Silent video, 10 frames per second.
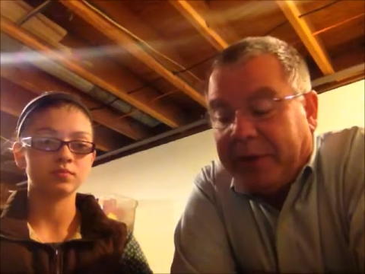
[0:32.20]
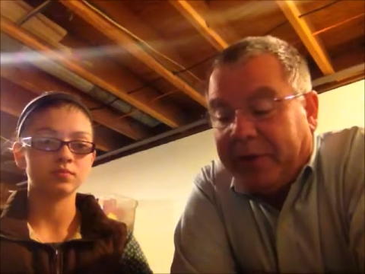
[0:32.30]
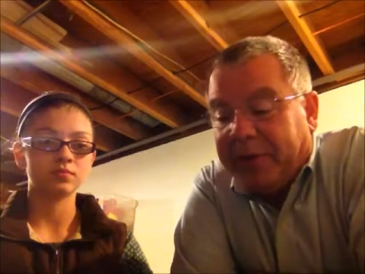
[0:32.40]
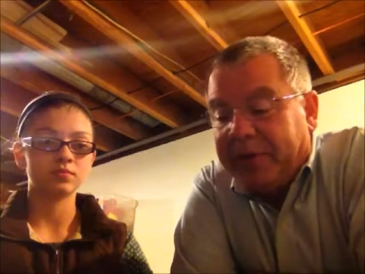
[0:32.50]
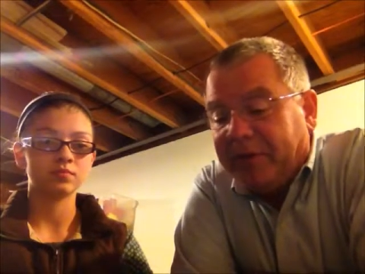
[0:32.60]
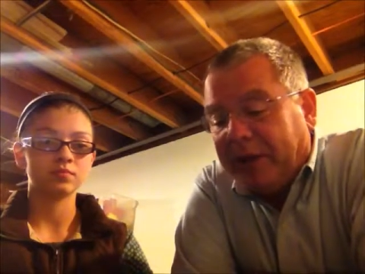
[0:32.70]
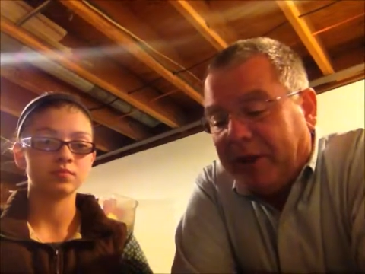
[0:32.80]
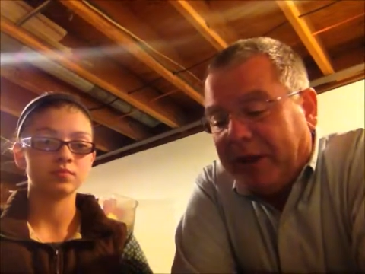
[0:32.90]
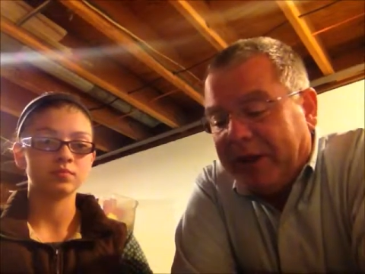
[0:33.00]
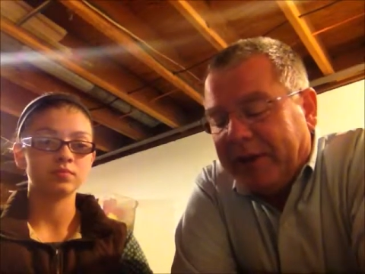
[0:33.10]
Speaker 1: I always
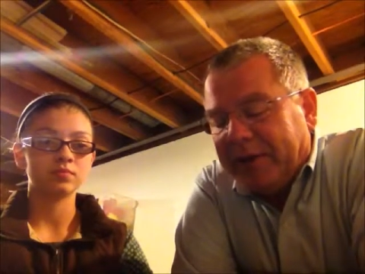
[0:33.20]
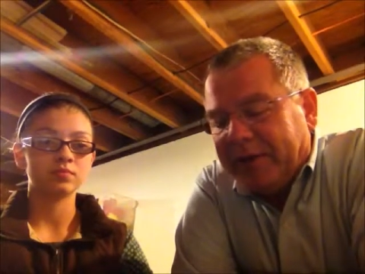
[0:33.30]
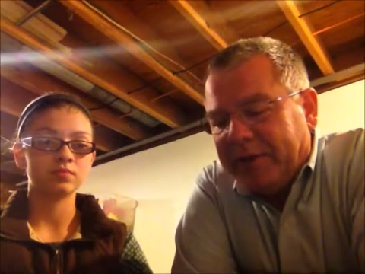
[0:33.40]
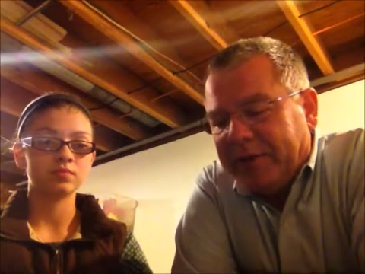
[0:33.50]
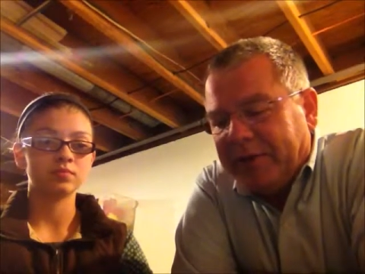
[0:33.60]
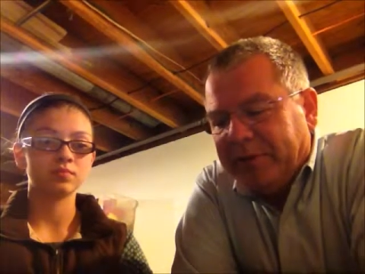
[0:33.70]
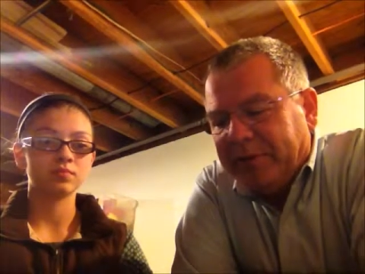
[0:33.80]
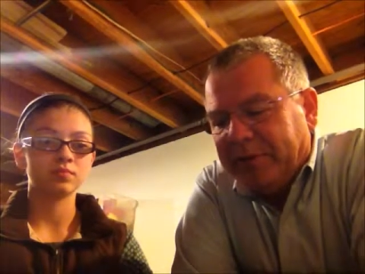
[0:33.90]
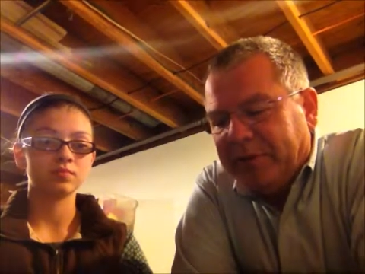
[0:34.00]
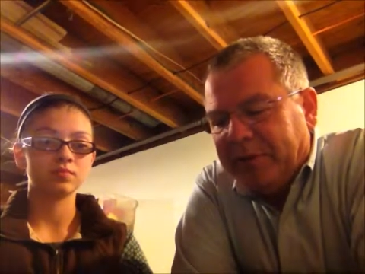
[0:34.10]
felt like
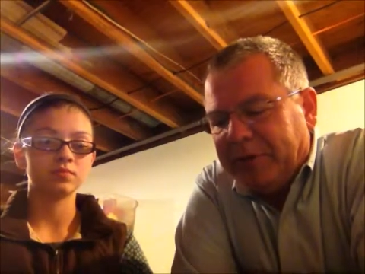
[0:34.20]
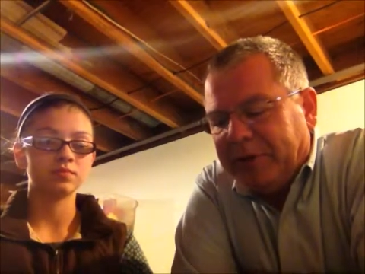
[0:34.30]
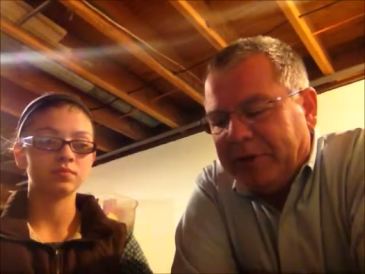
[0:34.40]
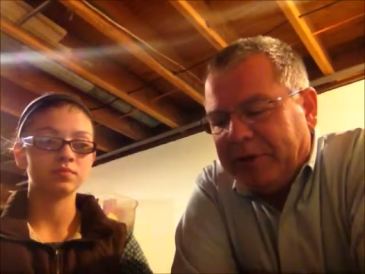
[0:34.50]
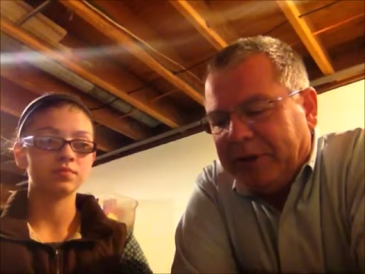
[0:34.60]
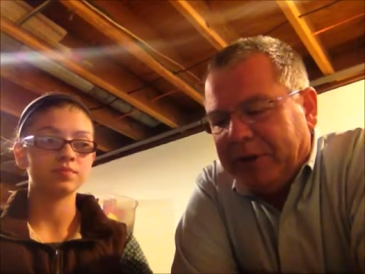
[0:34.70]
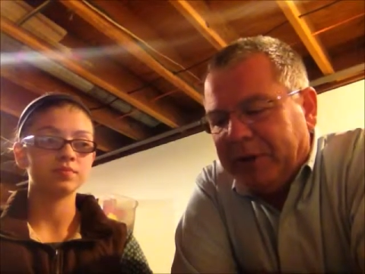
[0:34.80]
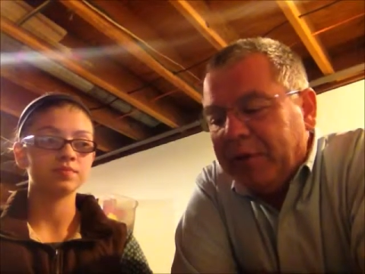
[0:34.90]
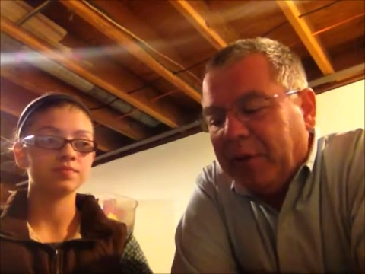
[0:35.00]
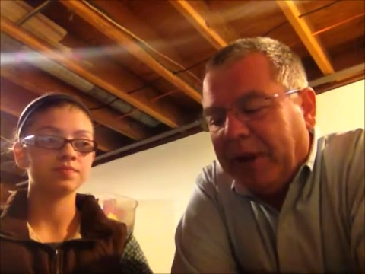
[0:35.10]
it was a, a
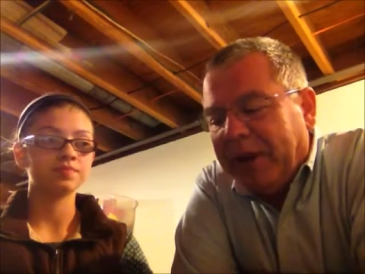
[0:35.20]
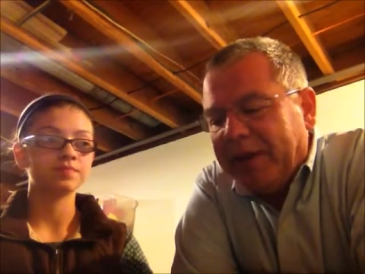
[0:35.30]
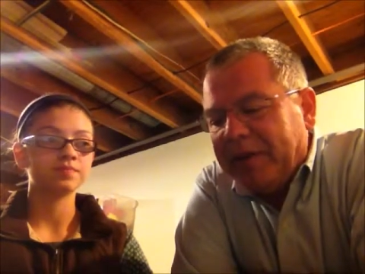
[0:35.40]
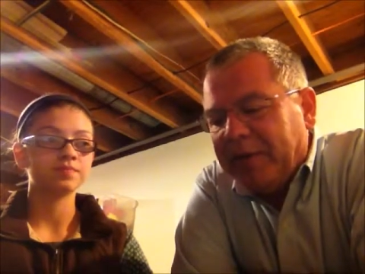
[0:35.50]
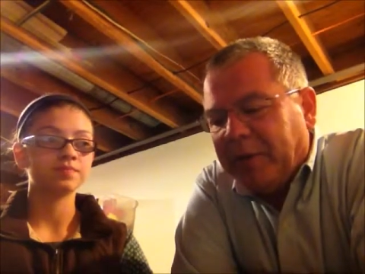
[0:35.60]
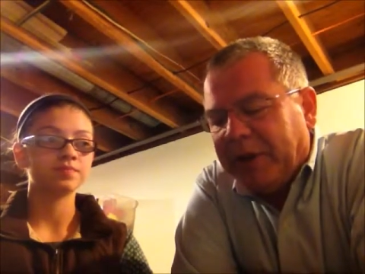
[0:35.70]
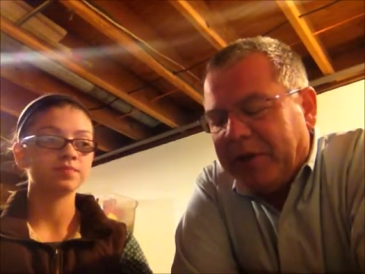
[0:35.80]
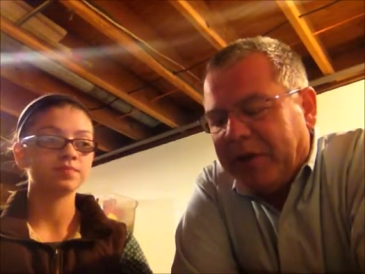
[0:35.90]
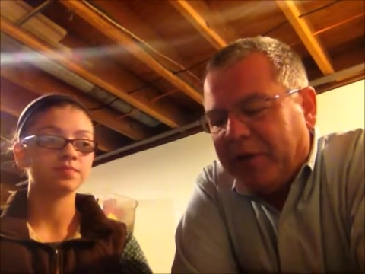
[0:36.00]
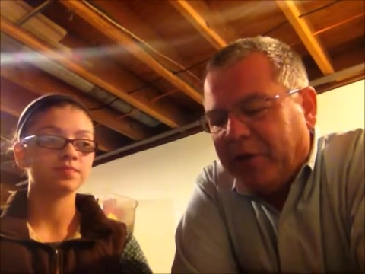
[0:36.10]
good place, but
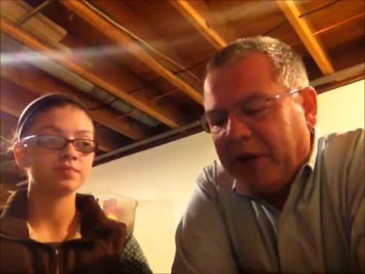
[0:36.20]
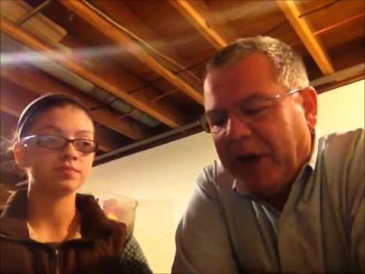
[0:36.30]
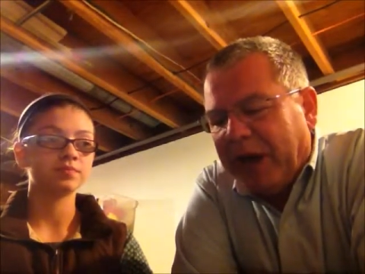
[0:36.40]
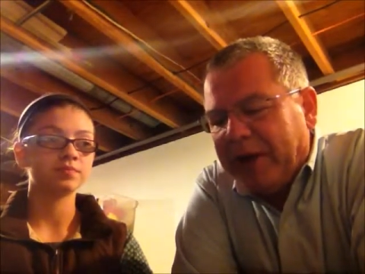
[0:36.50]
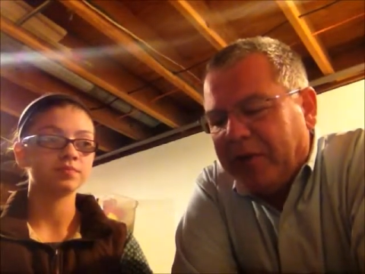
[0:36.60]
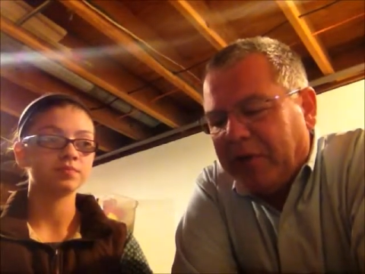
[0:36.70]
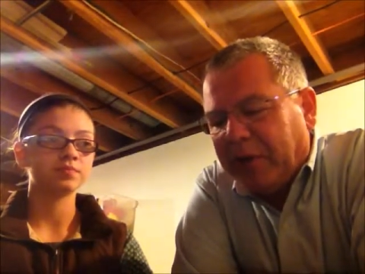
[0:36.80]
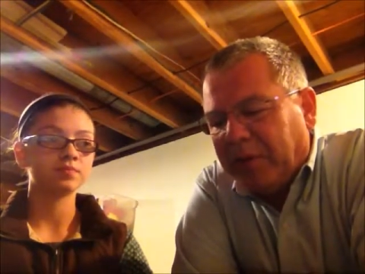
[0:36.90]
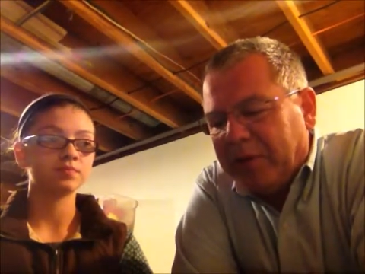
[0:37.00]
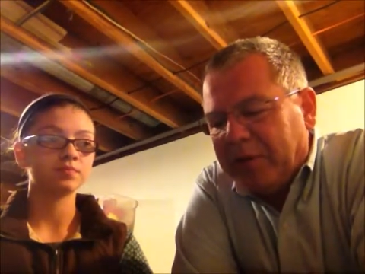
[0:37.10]
if we got in
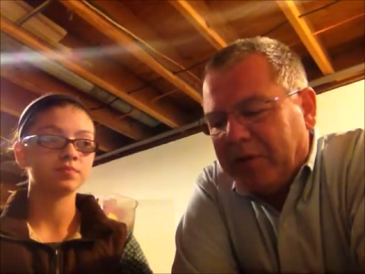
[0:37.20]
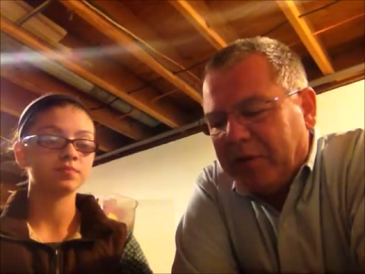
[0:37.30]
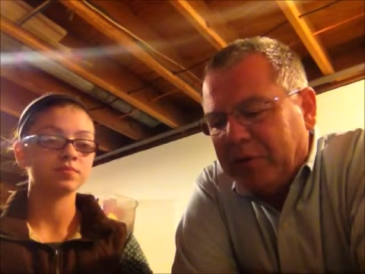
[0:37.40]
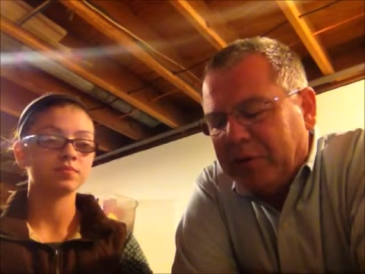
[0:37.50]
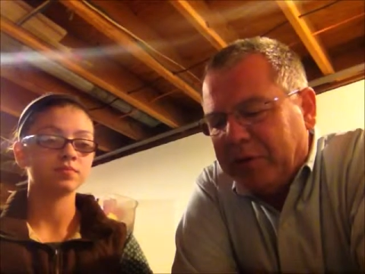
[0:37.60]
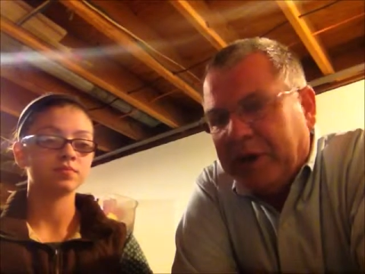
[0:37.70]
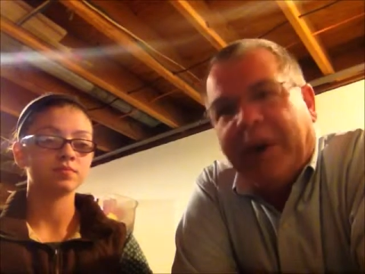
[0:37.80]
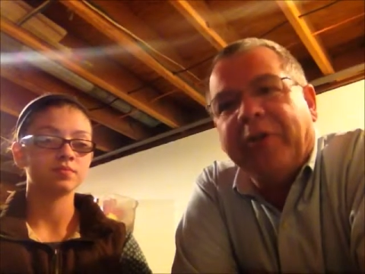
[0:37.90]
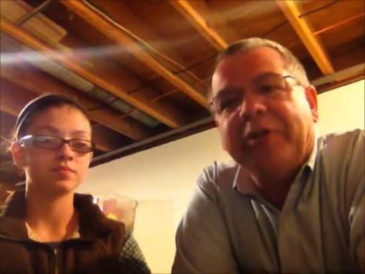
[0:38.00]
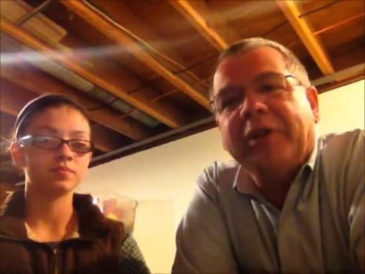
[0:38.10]
trouble at school, we
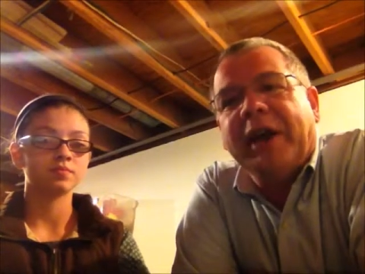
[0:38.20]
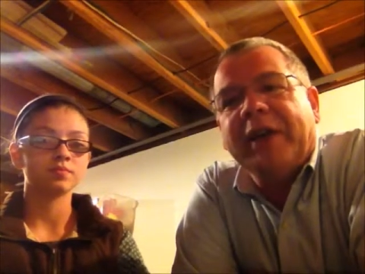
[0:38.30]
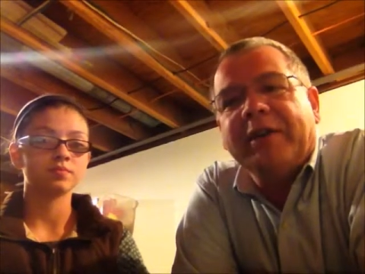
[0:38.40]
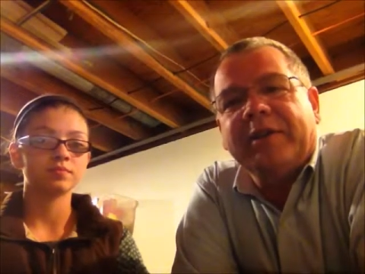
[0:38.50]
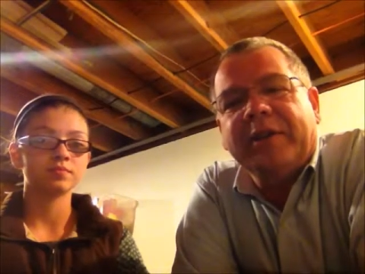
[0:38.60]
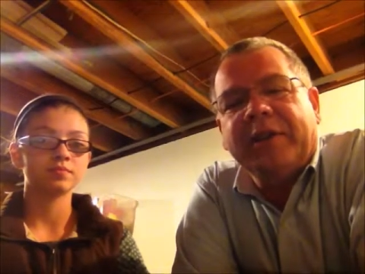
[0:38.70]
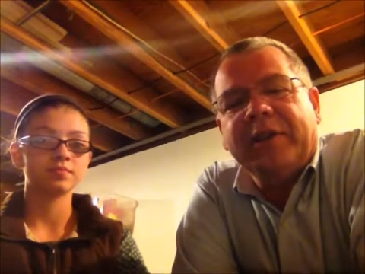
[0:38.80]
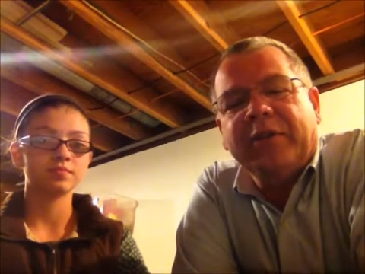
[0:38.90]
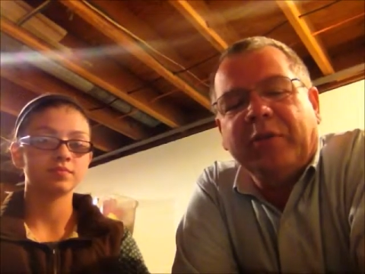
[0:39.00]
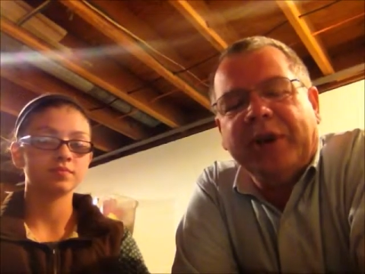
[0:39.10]
always got
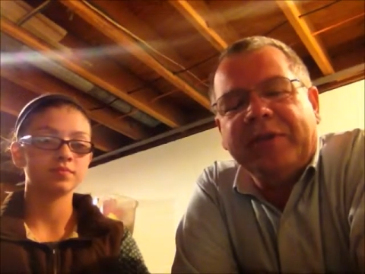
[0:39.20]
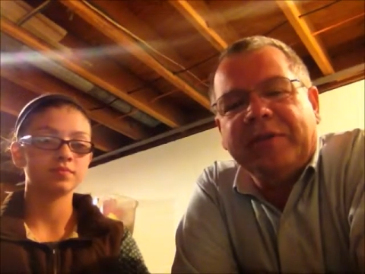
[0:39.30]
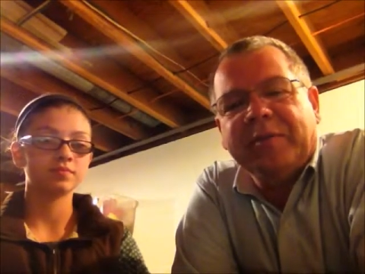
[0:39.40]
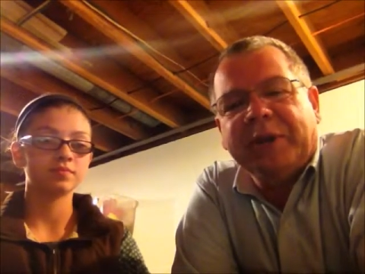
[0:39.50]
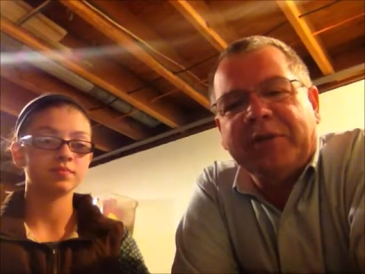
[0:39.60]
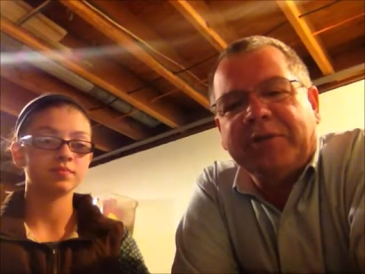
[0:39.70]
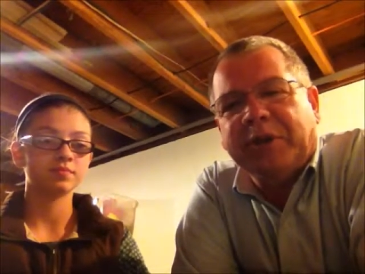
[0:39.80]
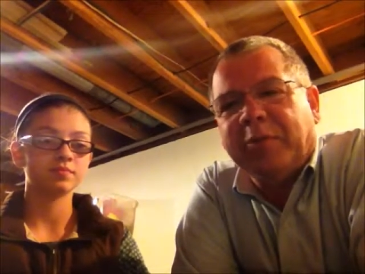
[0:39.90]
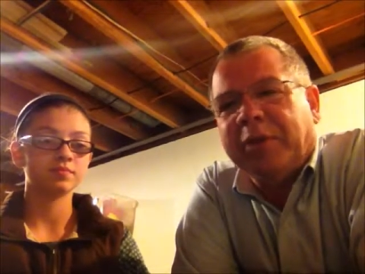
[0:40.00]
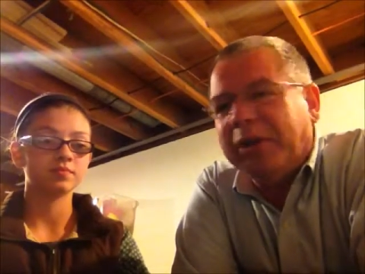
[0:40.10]
in twice as much
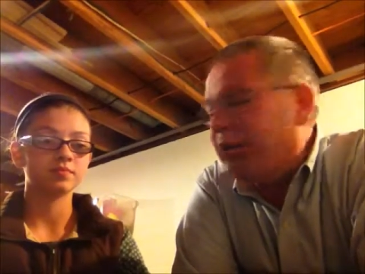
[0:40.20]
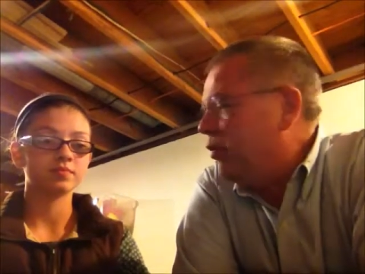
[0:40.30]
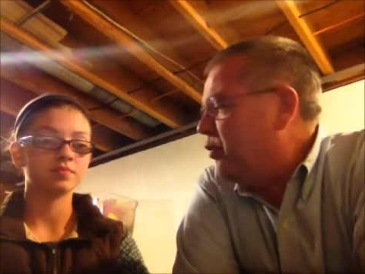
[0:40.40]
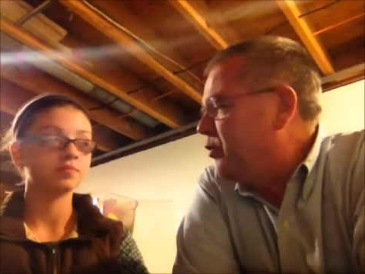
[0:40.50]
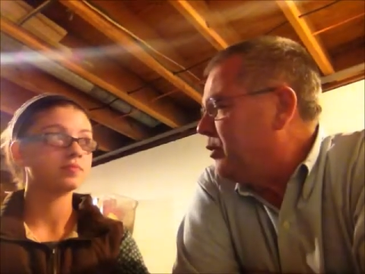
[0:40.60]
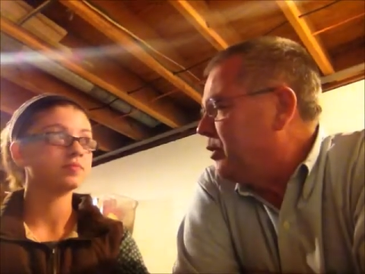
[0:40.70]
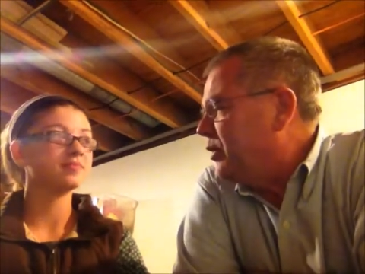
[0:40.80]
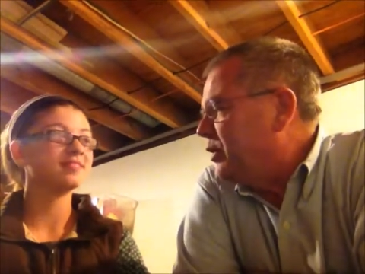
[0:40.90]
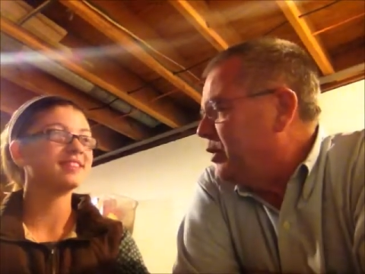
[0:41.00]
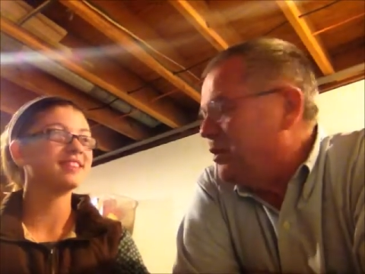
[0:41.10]
trouble at home
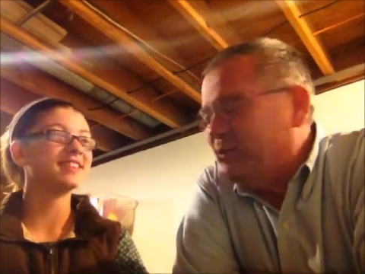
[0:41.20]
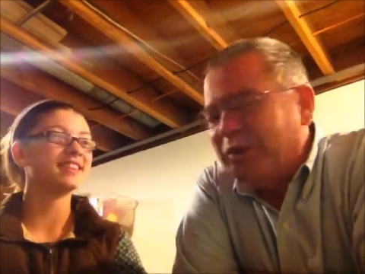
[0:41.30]
mm-hmm.